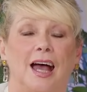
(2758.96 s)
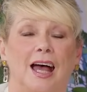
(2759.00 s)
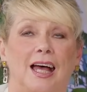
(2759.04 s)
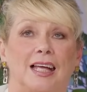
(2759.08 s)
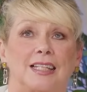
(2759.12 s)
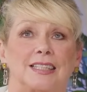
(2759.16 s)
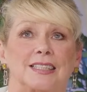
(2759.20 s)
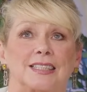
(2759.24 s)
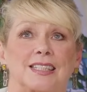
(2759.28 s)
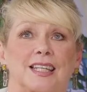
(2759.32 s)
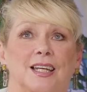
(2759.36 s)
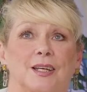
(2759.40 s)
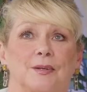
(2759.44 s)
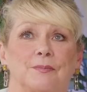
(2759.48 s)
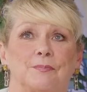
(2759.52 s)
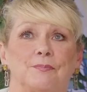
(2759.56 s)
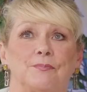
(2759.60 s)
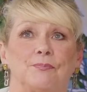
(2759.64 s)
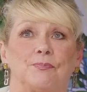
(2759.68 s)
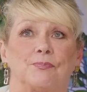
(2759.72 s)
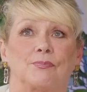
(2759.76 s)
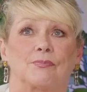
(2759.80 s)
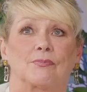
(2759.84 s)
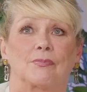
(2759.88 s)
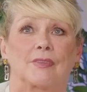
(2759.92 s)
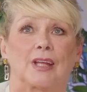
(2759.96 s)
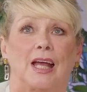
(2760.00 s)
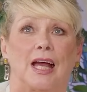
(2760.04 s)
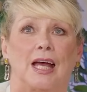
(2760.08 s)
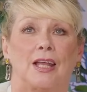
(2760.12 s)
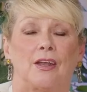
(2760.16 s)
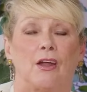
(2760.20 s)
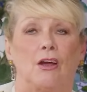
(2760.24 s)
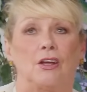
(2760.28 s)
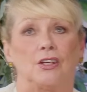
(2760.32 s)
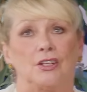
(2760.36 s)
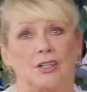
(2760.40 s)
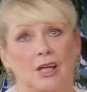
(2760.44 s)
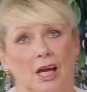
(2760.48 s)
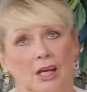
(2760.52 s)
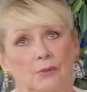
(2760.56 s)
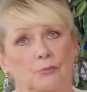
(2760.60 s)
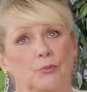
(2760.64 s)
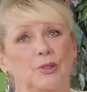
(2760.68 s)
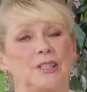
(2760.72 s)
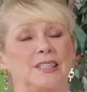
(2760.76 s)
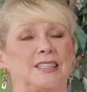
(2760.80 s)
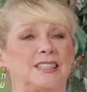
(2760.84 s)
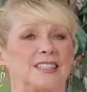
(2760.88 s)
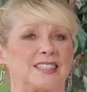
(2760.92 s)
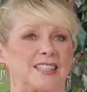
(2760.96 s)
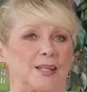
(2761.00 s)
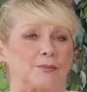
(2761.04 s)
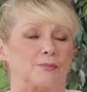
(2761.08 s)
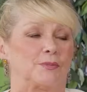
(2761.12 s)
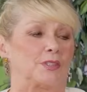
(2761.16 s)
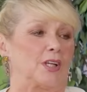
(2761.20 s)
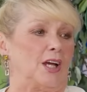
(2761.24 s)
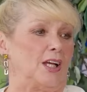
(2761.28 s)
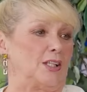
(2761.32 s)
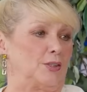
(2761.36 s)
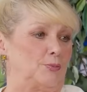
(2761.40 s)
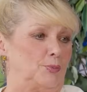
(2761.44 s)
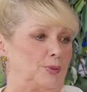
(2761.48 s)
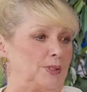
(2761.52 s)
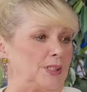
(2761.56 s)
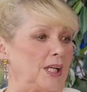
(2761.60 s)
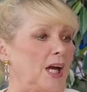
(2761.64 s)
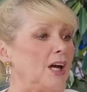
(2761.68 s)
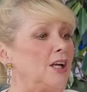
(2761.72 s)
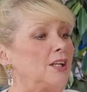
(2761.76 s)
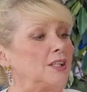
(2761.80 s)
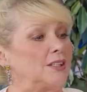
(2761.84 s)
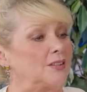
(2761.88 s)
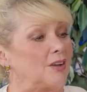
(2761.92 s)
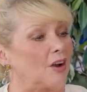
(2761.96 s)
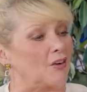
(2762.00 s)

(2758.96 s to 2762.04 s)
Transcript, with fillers: And um, and I and we sometimes we I,